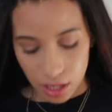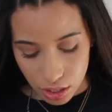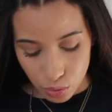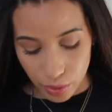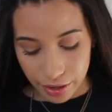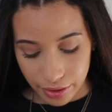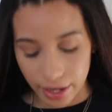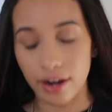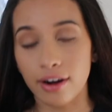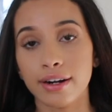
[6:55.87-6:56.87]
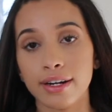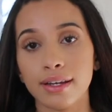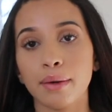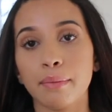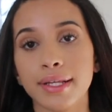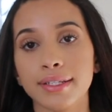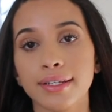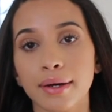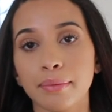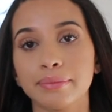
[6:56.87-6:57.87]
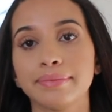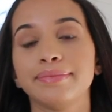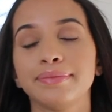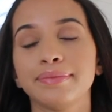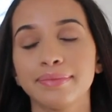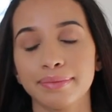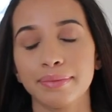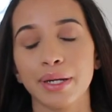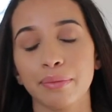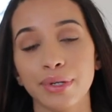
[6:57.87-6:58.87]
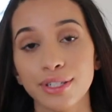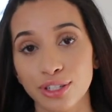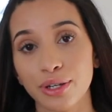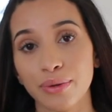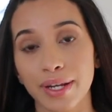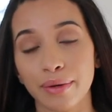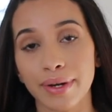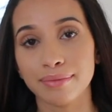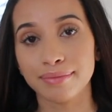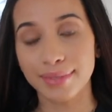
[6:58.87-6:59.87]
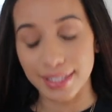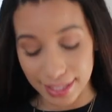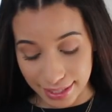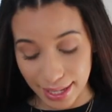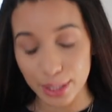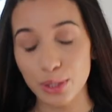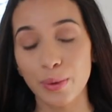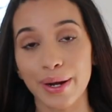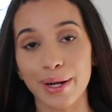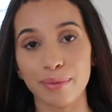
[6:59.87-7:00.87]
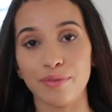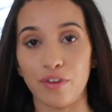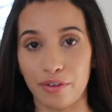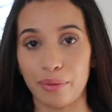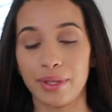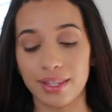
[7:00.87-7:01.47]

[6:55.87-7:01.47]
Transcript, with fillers: sweater that I already messed up. But I'm going to show you anyway because I decided to wear it for filming